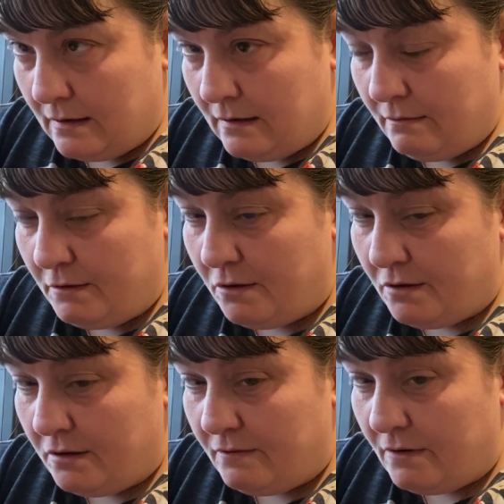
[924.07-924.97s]
which is
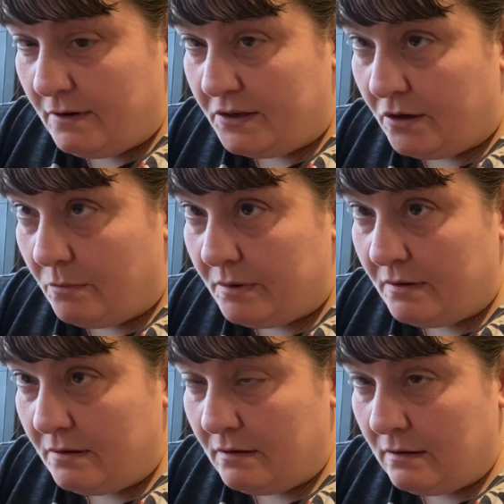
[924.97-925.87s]
on the very top.
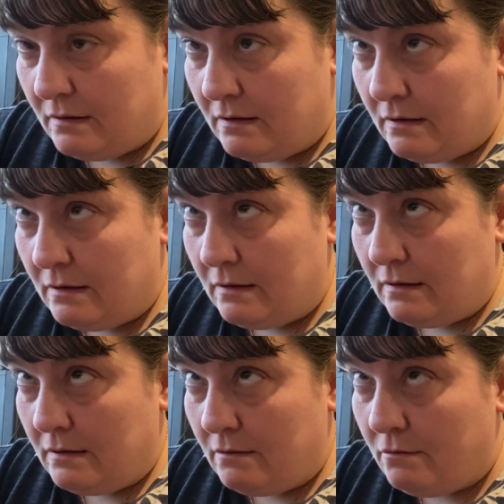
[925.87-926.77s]

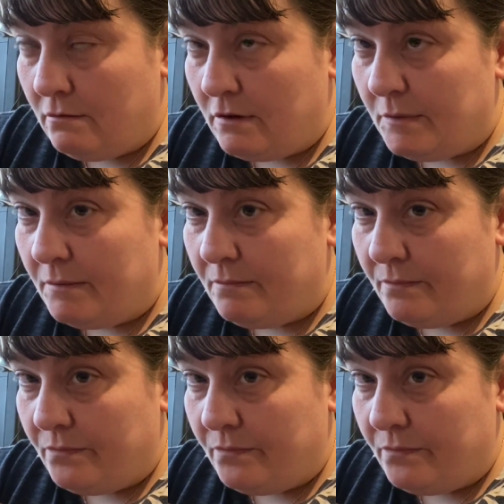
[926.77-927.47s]
Oh, come on.